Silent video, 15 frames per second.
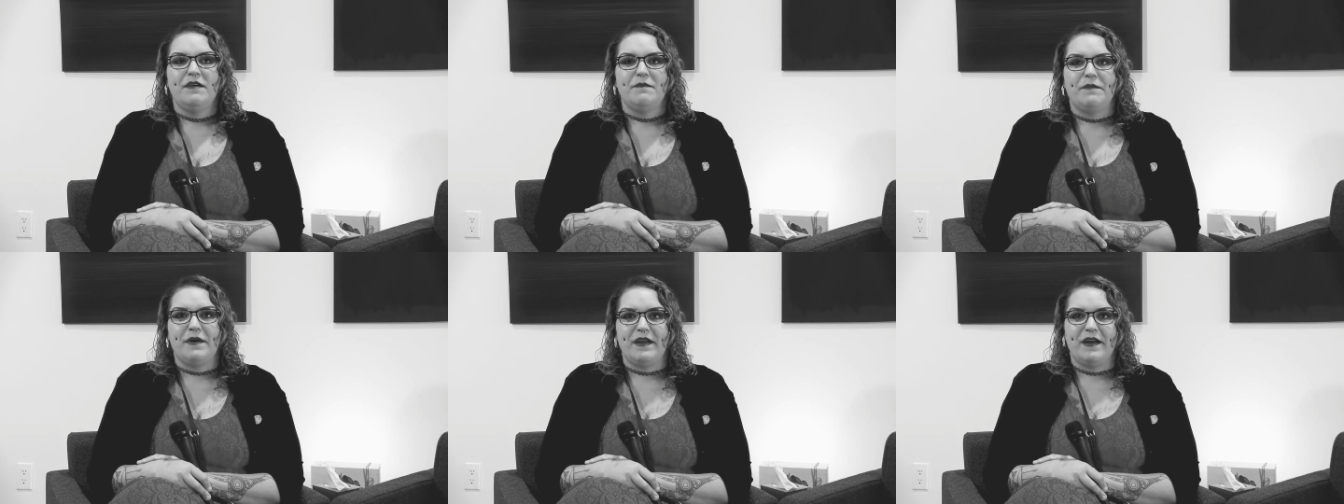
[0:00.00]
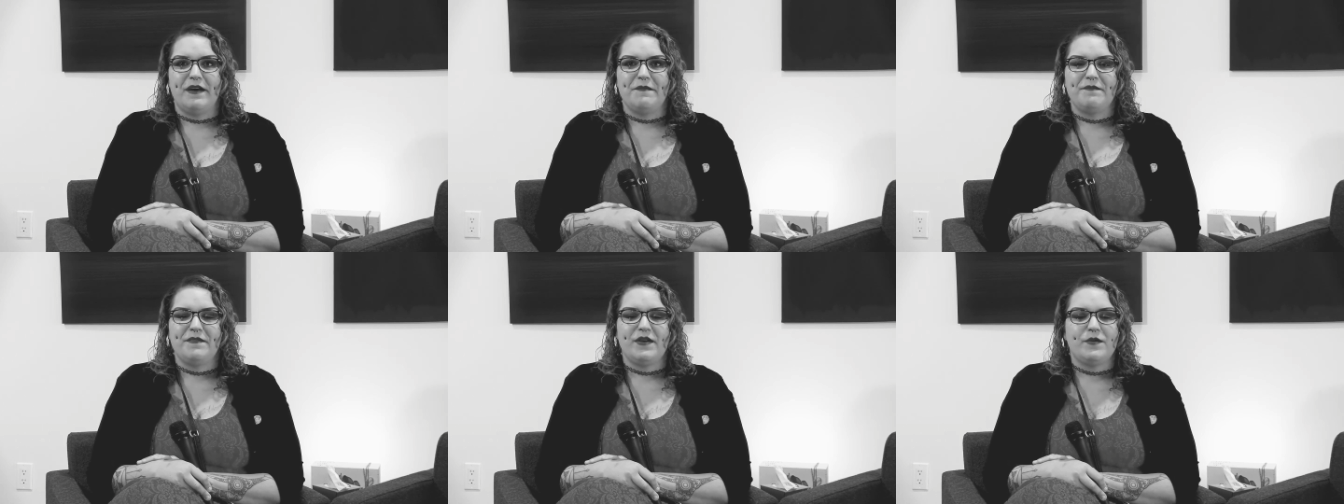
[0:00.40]
But
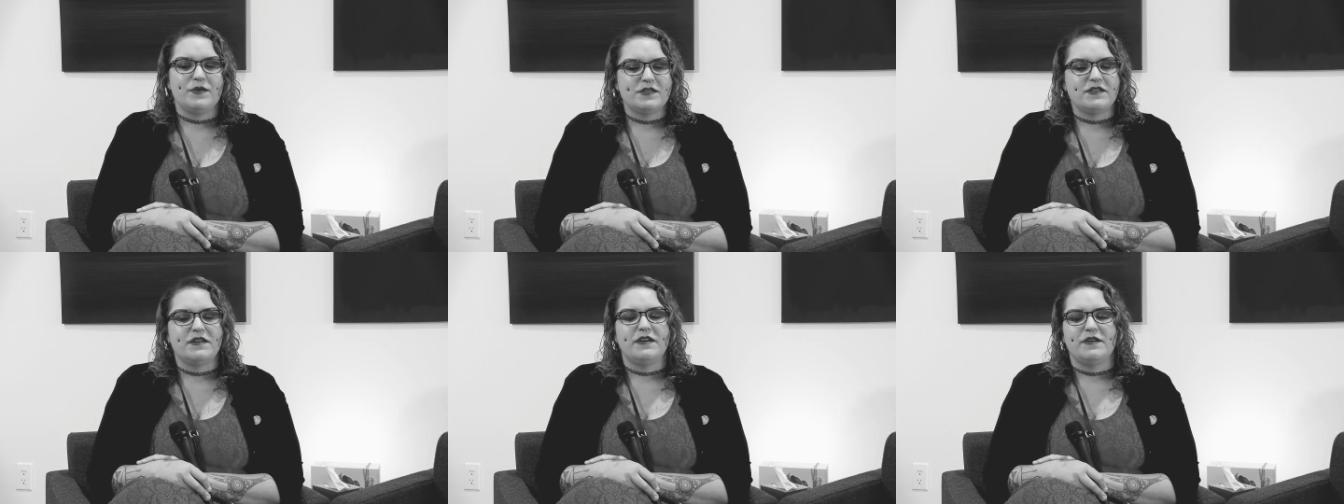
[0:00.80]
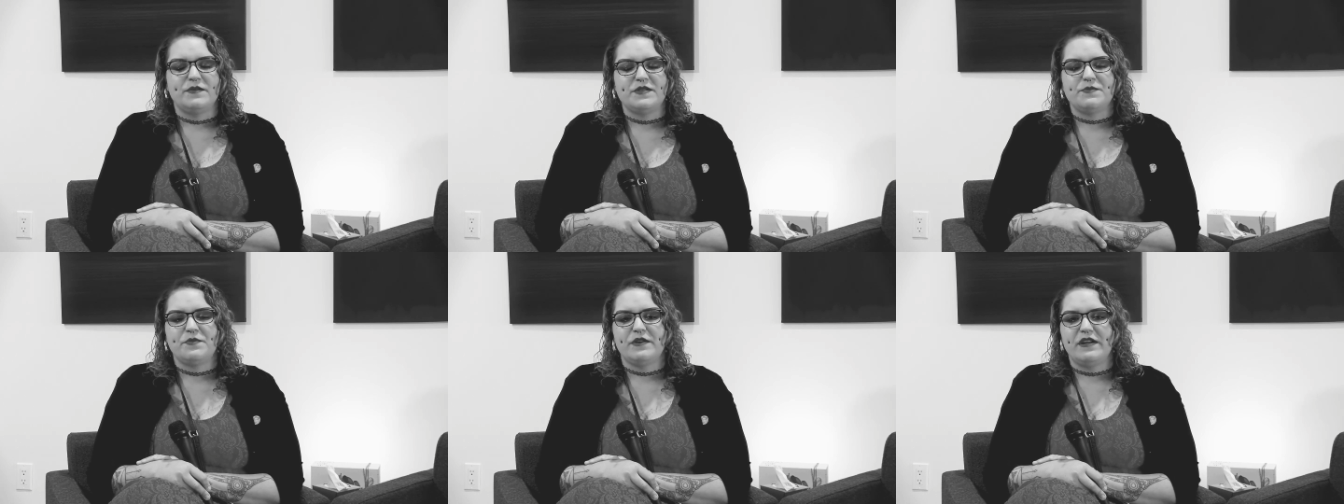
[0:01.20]
um, it was a it
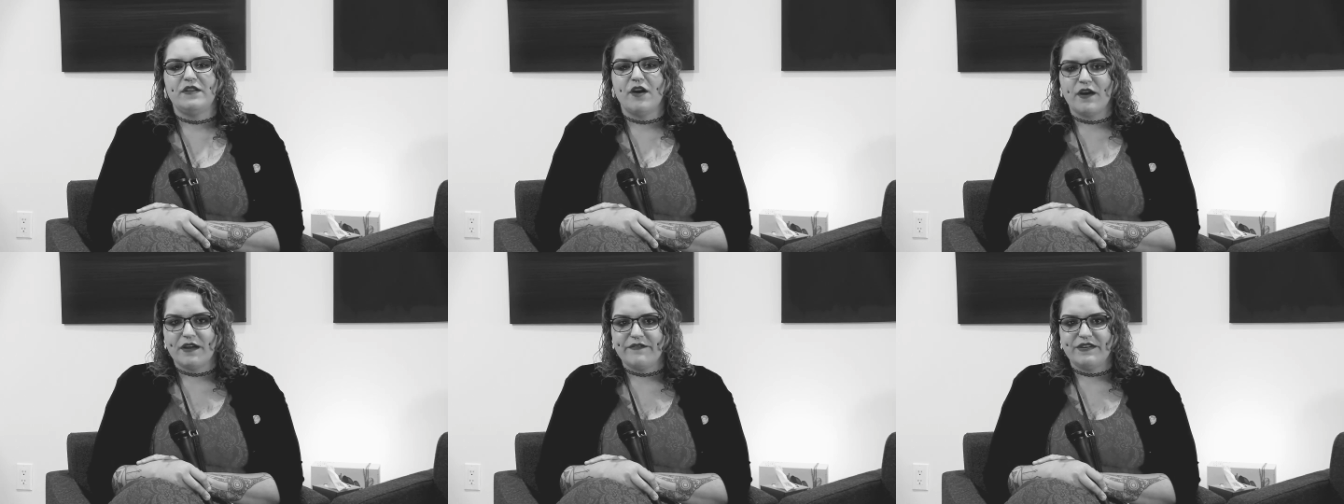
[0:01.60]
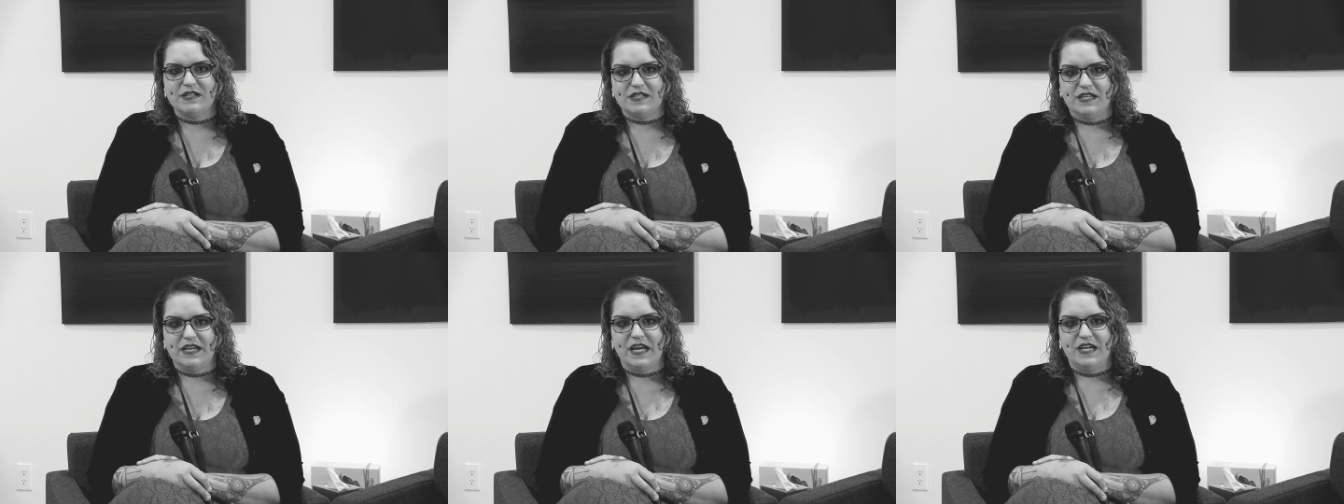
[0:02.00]
was a pretty long
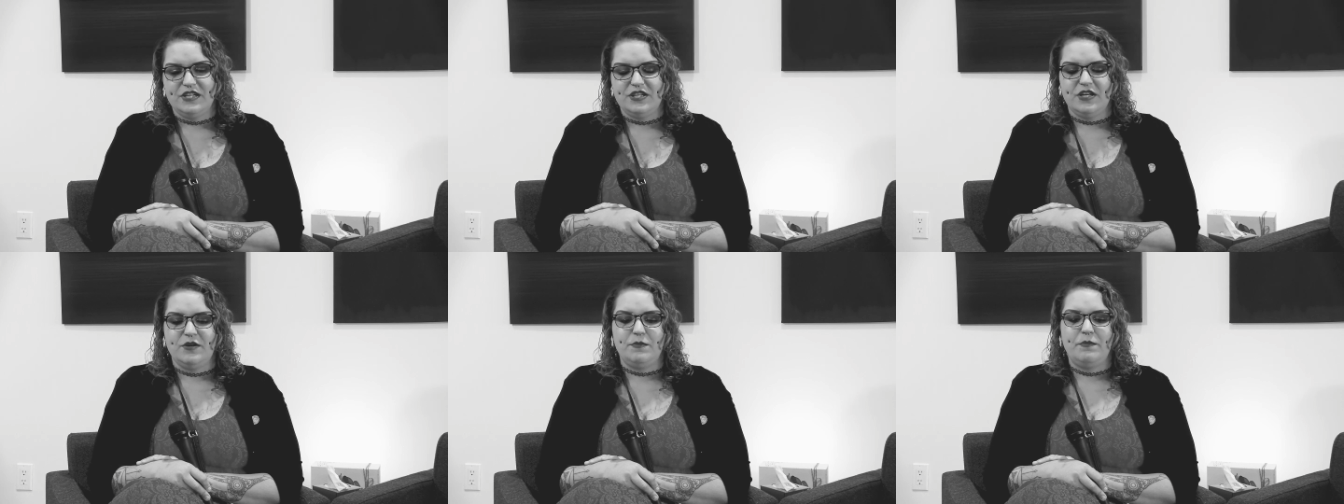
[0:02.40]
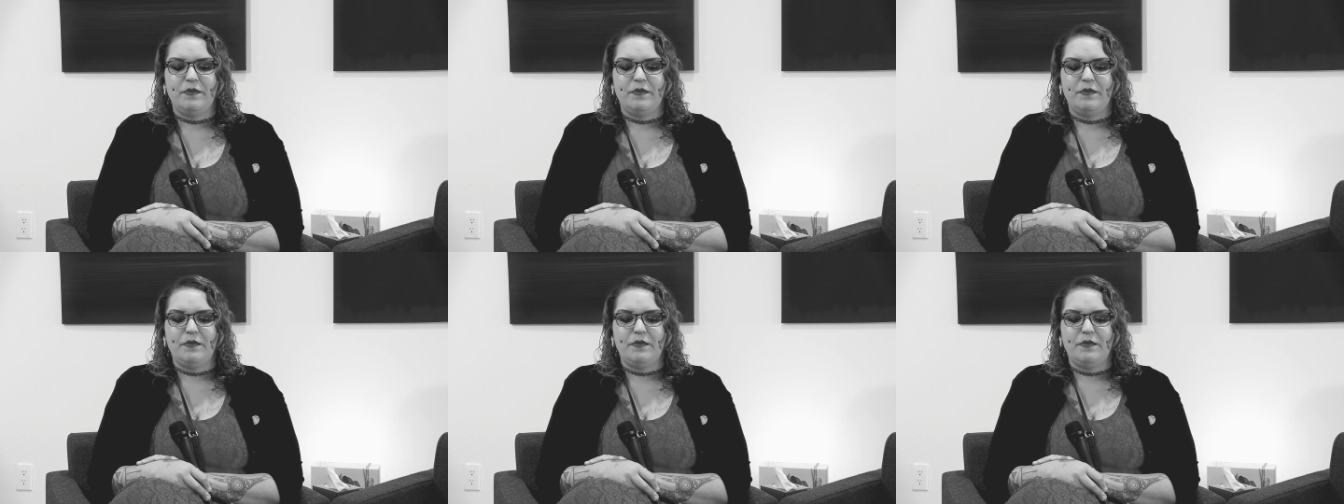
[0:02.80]
investigation.